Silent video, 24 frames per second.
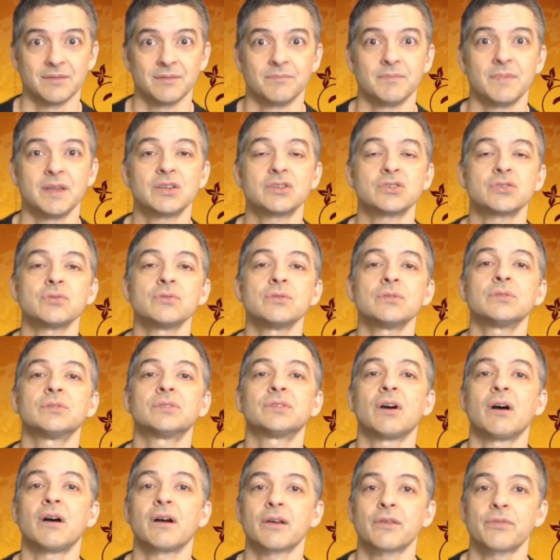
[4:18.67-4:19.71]
Make sure you
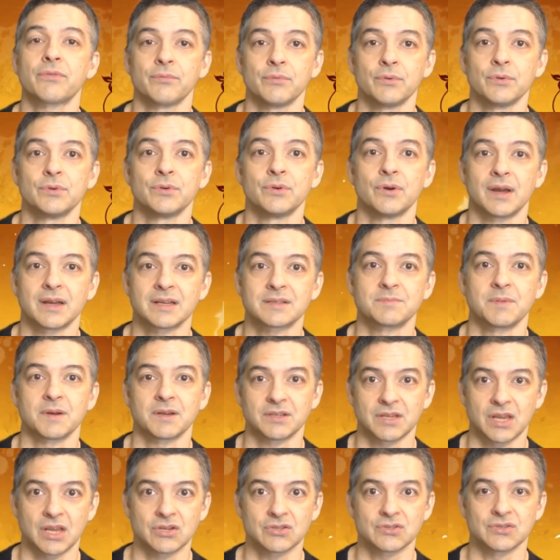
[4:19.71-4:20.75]
talk through your
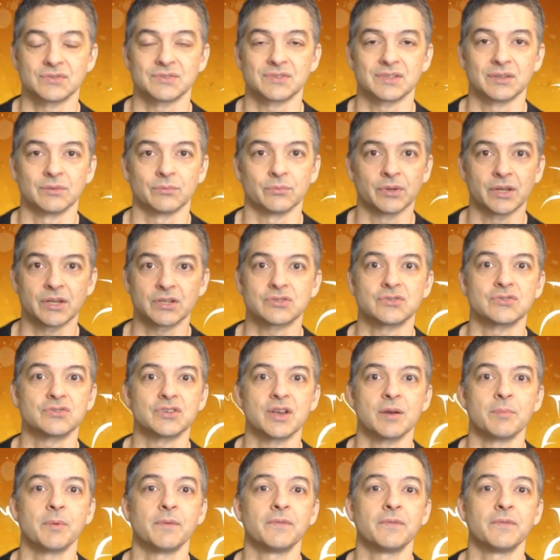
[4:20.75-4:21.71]
expectations in the relationship.